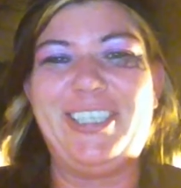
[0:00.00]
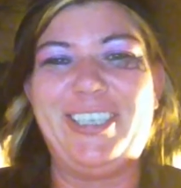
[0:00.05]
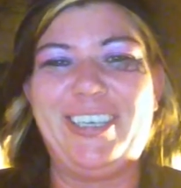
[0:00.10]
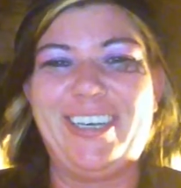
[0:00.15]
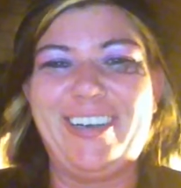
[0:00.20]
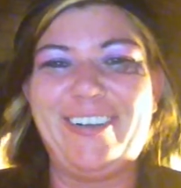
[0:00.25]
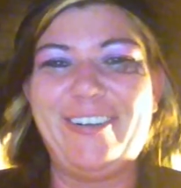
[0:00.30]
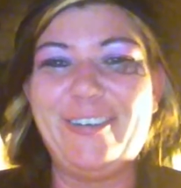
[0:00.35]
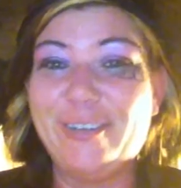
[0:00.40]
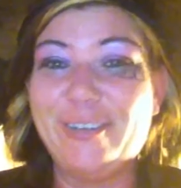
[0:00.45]
you
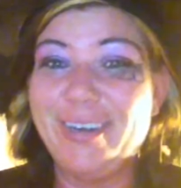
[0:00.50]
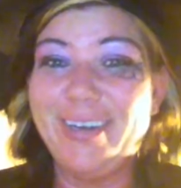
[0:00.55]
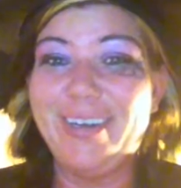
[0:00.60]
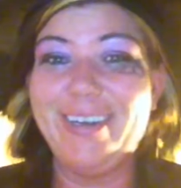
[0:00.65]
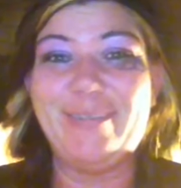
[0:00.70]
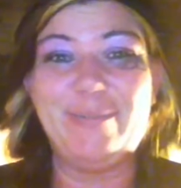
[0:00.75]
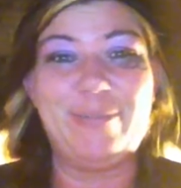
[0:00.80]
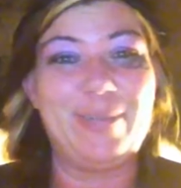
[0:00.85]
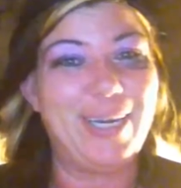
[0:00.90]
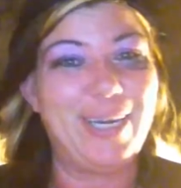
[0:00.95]
know?
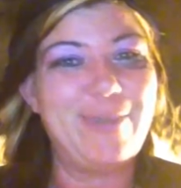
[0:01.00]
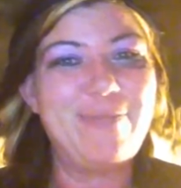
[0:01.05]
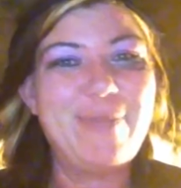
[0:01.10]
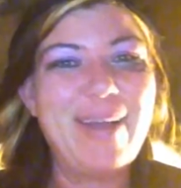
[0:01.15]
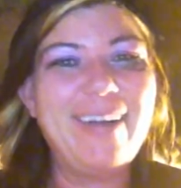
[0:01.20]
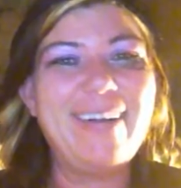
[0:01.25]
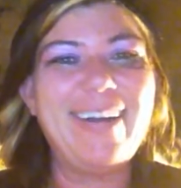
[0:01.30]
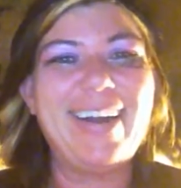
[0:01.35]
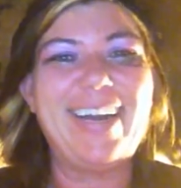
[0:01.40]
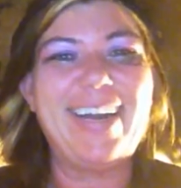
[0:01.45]
Getting
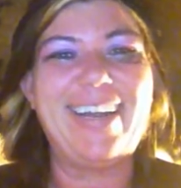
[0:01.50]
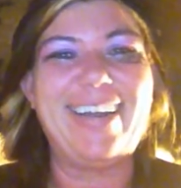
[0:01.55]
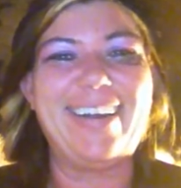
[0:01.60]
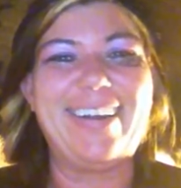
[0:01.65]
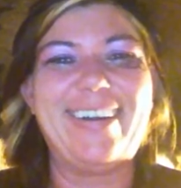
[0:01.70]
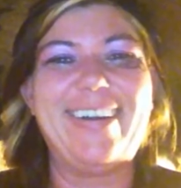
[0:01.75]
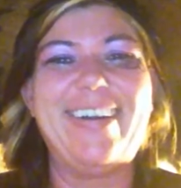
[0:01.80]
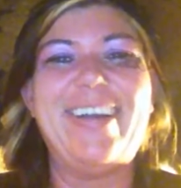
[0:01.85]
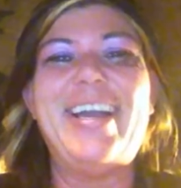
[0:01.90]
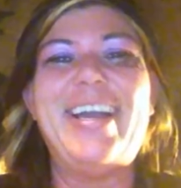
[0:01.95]
married
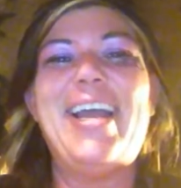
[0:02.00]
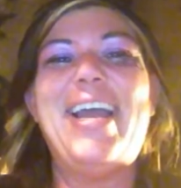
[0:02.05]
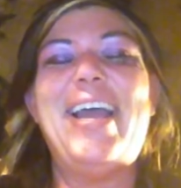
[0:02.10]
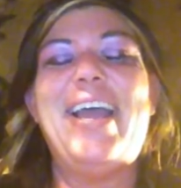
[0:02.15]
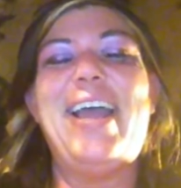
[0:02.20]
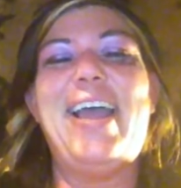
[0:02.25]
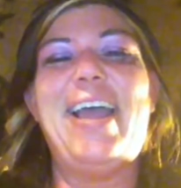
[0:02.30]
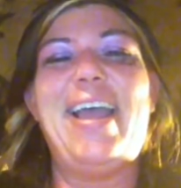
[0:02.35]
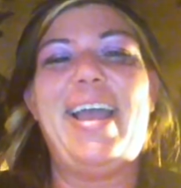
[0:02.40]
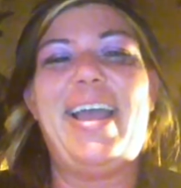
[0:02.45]
here.
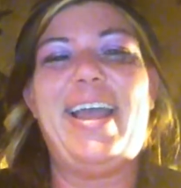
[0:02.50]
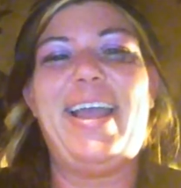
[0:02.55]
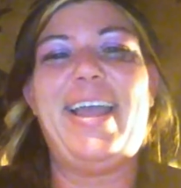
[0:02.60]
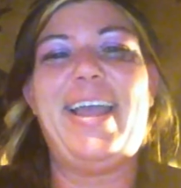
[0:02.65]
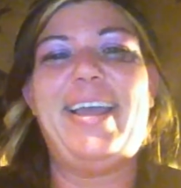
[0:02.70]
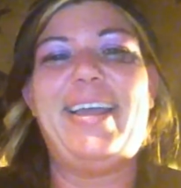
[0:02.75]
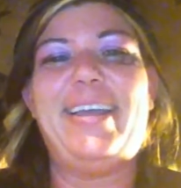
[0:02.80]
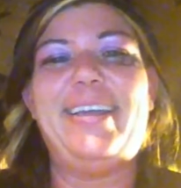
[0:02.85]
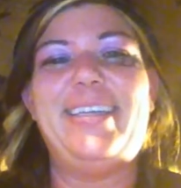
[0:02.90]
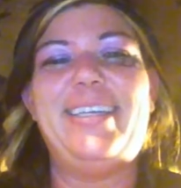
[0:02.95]

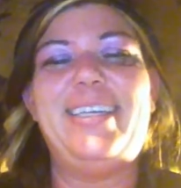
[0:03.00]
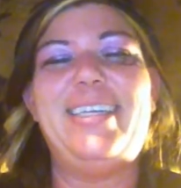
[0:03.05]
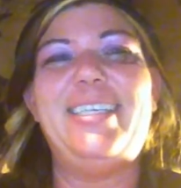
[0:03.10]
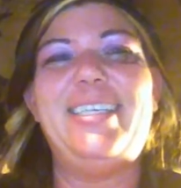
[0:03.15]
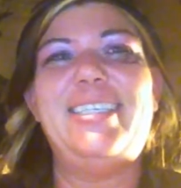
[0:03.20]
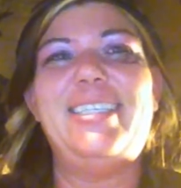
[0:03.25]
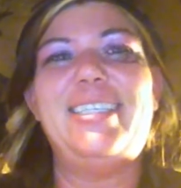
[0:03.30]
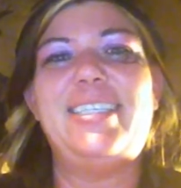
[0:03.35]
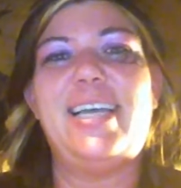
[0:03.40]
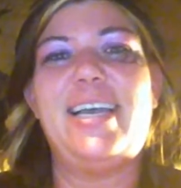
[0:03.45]
And he
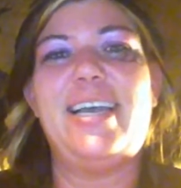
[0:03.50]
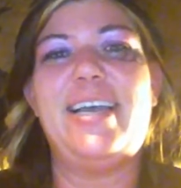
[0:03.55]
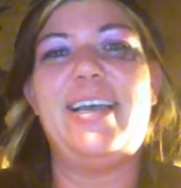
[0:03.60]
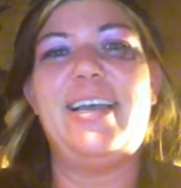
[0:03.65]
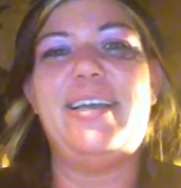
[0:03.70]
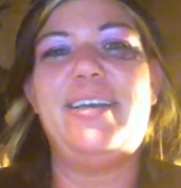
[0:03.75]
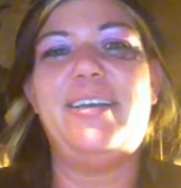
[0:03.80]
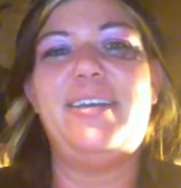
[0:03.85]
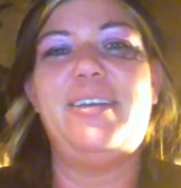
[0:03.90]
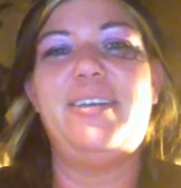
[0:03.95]

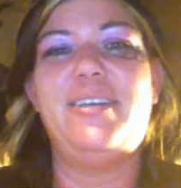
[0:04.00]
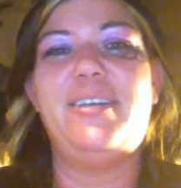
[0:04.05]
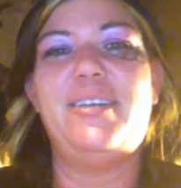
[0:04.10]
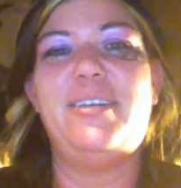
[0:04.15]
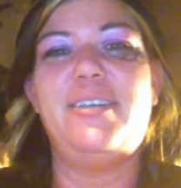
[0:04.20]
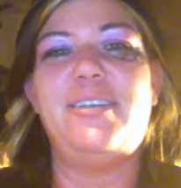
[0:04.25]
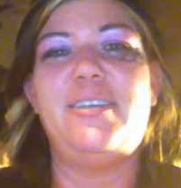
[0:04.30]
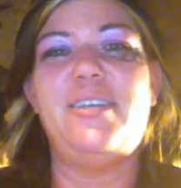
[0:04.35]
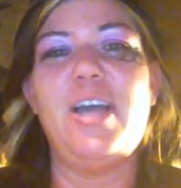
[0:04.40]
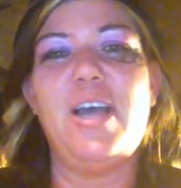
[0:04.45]
said,
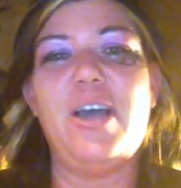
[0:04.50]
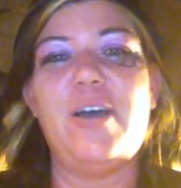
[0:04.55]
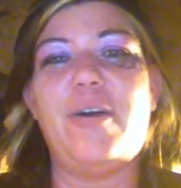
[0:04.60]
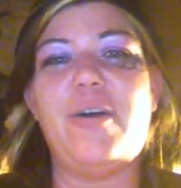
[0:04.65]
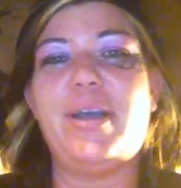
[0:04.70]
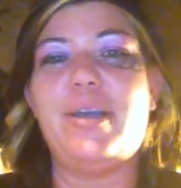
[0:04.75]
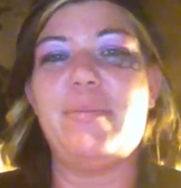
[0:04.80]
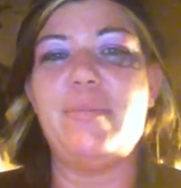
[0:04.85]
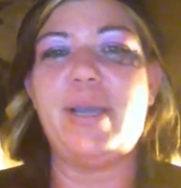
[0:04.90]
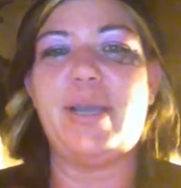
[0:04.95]
no,
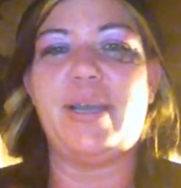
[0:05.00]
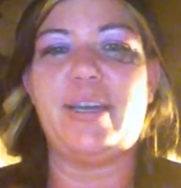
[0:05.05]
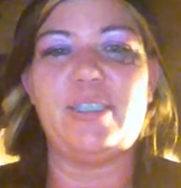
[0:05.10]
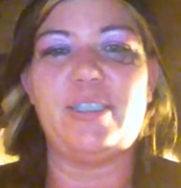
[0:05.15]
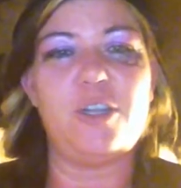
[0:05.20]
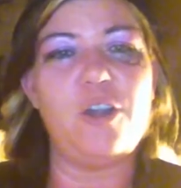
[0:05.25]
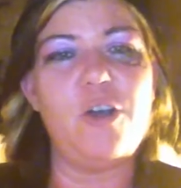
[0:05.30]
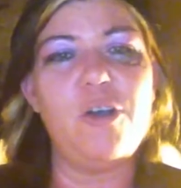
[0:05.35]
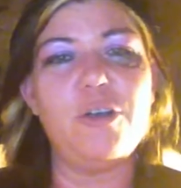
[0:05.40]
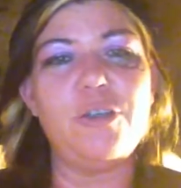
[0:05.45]
I can make it
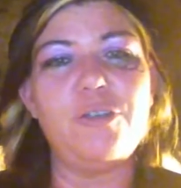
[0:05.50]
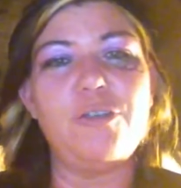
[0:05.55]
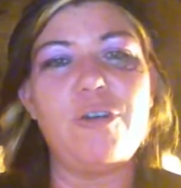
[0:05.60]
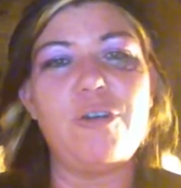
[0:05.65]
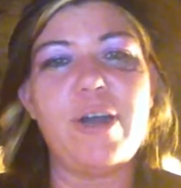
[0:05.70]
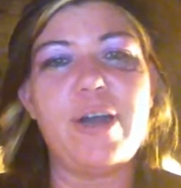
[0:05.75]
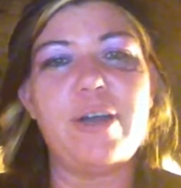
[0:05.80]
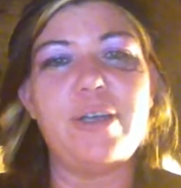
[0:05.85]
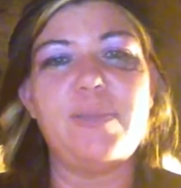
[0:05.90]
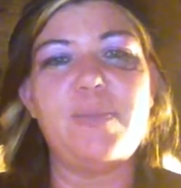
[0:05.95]
as long and
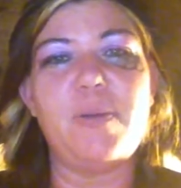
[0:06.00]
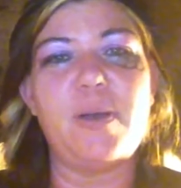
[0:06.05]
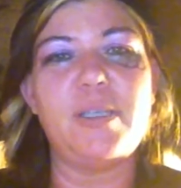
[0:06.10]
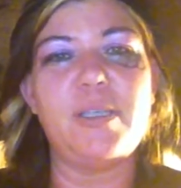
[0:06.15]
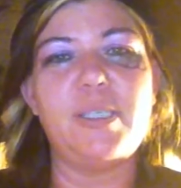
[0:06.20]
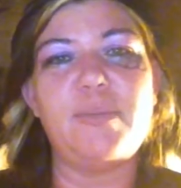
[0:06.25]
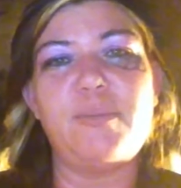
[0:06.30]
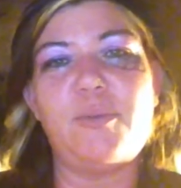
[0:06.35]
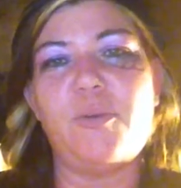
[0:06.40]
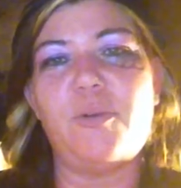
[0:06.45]
drawn out as
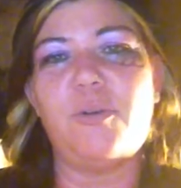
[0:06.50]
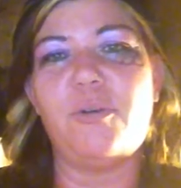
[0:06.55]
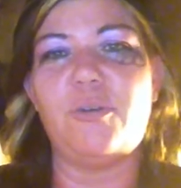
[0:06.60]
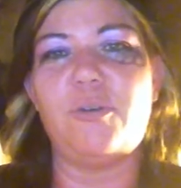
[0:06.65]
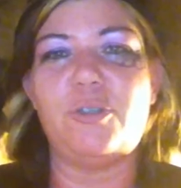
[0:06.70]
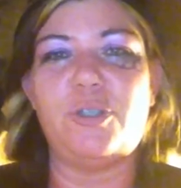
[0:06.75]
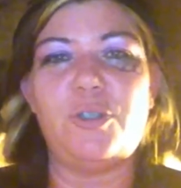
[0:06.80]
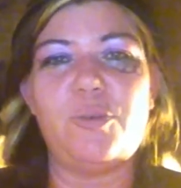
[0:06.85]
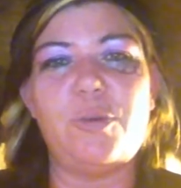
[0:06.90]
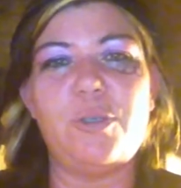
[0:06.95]
possible, or
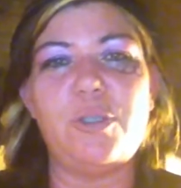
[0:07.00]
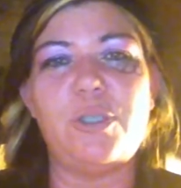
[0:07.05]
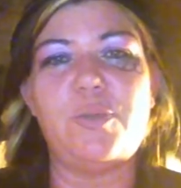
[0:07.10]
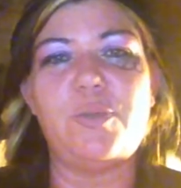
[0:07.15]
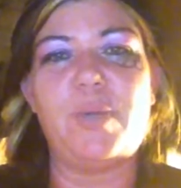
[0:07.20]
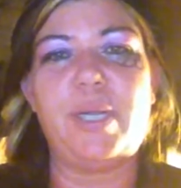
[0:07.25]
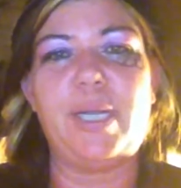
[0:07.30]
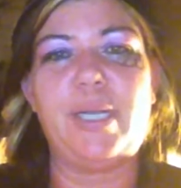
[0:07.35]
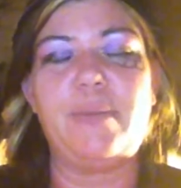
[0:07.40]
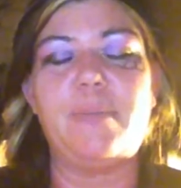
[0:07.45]
short and
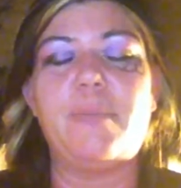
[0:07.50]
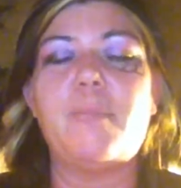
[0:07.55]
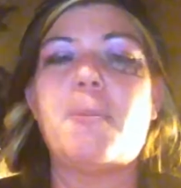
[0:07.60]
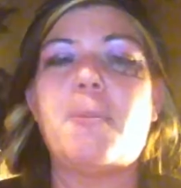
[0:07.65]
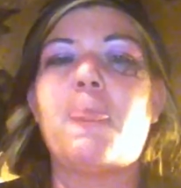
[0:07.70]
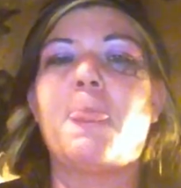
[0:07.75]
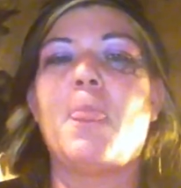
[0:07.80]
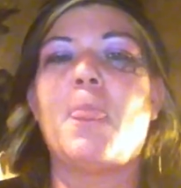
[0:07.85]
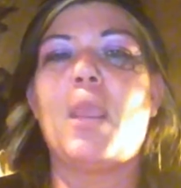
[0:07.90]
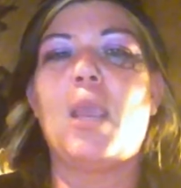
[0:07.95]
sweet.
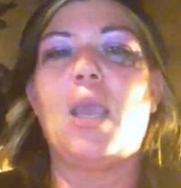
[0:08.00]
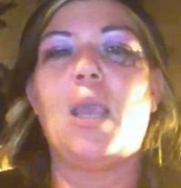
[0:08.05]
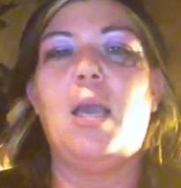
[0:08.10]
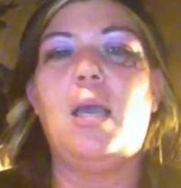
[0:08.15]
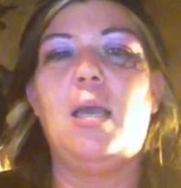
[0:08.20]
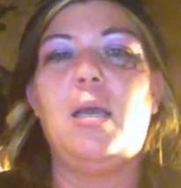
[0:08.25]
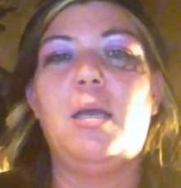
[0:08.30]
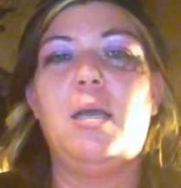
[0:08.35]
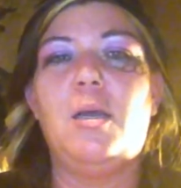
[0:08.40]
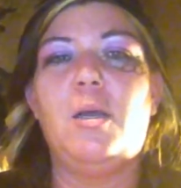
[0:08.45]

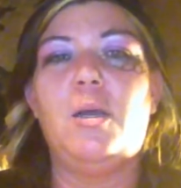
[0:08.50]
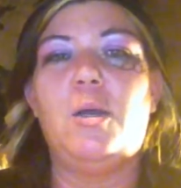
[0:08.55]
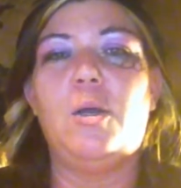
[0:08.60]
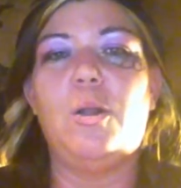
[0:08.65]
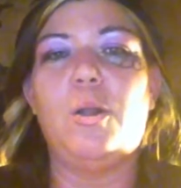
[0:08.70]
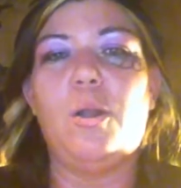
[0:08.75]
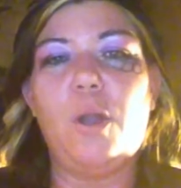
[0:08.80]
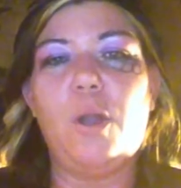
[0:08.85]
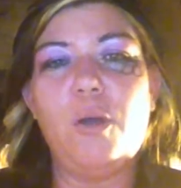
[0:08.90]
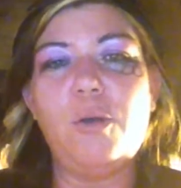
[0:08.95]

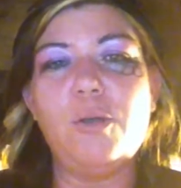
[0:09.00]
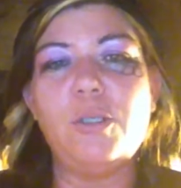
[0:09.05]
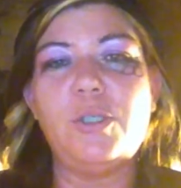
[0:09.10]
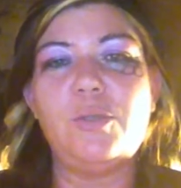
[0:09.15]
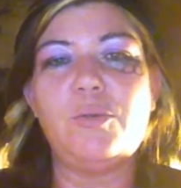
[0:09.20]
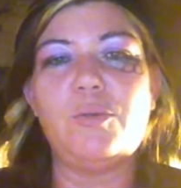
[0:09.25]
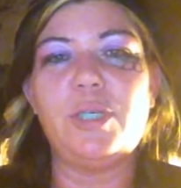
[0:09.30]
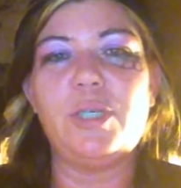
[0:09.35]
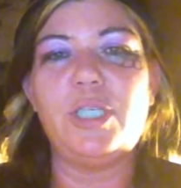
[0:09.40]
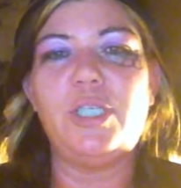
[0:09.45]
Long
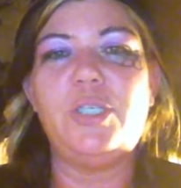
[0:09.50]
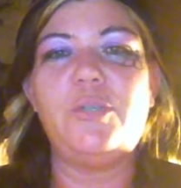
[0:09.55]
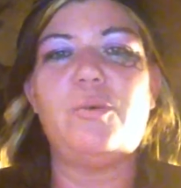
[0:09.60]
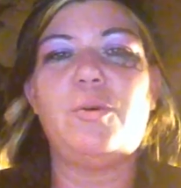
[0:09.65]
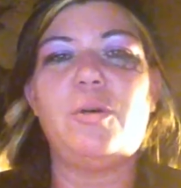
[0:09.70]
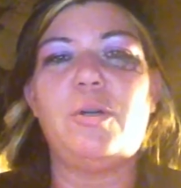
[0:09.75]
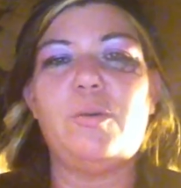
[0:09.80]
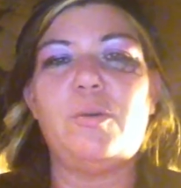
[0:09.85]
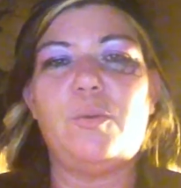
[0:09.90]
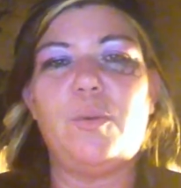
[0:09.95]
story
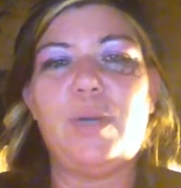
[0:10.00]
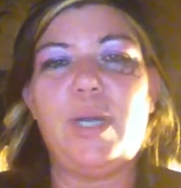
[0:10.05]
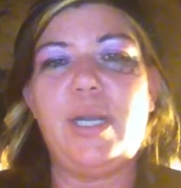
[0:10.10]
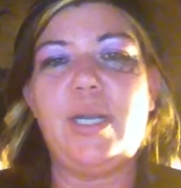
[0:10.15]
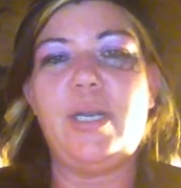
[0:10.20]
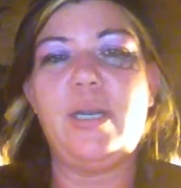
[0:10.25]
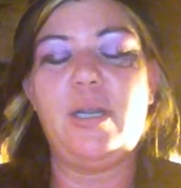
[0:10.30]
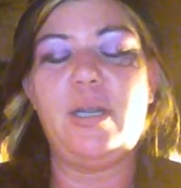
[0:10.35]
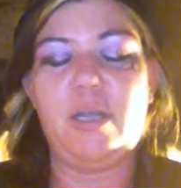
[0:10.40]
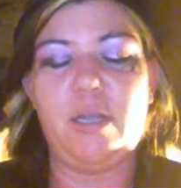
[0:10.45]
short,
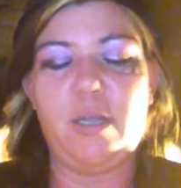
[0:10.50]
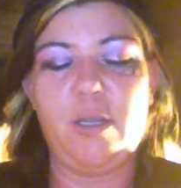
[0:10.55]
when